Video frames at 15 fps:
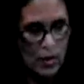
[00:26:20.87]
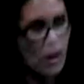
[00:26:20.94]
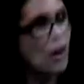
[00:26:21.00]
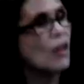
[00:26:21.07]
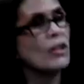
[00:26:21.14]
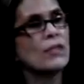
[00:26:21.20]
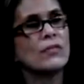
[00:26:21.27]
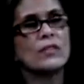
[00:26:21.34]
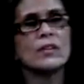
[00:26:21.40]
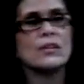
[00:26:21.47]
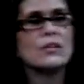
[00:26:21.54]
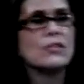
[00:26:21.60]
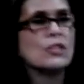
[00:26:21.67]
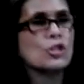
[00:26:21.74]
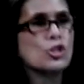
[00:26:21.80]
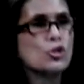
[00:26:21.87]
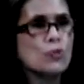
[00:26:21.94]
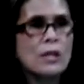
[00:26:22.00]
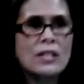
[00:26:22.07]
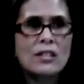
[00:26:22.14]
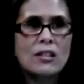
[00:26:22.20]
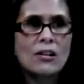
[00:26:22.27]
All of the
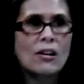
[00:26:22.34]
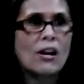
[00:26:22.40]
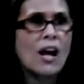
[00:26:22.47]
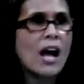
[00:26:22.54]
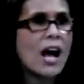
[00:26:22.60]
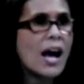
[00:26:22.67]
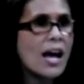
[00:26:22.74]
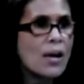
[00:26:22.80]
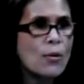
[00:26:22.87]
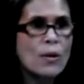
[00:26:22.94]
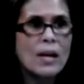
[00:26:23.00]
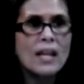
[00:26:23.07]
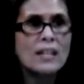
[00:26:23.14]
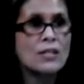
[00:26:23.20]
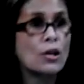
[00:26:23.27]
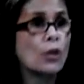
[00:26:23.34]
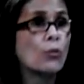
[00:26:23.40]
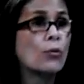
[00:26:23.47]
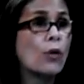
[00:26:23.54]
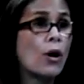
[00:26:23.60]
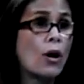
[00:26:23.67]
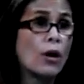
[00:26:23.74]
stress on our highways,
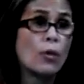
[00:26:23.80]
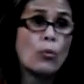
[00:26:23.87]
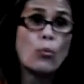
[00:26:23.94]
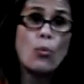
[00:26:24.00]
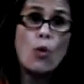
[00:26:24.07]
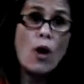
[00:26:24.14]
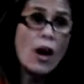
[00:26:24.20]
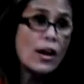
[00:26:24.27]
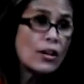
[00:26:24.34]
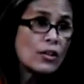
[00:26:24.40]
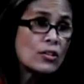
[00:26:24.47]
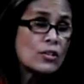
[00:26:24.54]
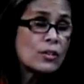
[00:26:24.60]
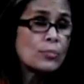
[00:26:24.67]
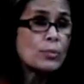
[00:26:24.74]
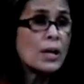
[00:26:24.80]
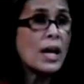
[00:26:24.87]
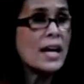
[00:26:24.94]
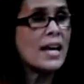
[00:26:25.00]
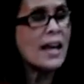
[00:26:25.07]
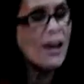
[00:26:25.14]
our water supply,